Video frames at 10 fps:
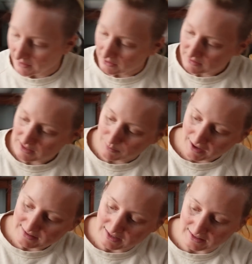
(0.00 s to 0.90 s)
here's the
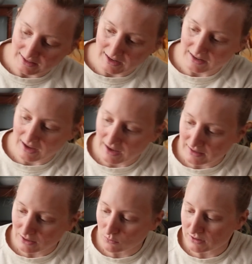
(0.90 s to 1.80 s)
basket that I
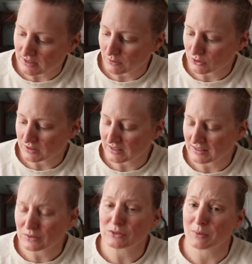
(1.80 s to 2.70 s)
got. It was, how much was it?
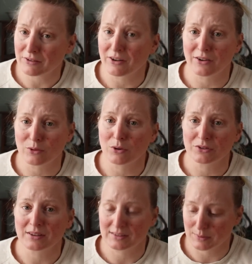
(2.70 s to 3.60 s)
This was by far the
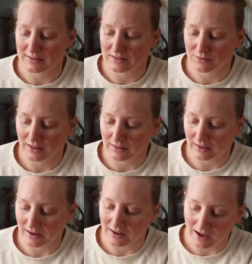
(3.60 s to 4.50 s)
most expensive thing that
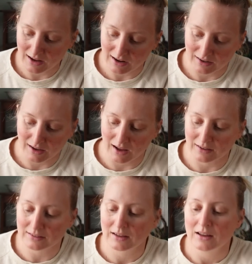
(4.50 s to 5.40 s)
I got. I
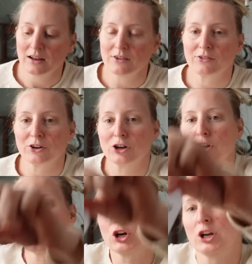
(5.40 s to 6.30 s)
got
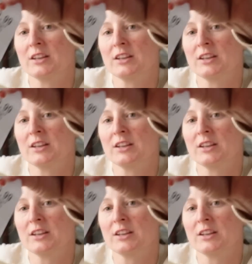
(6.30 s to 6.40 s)
for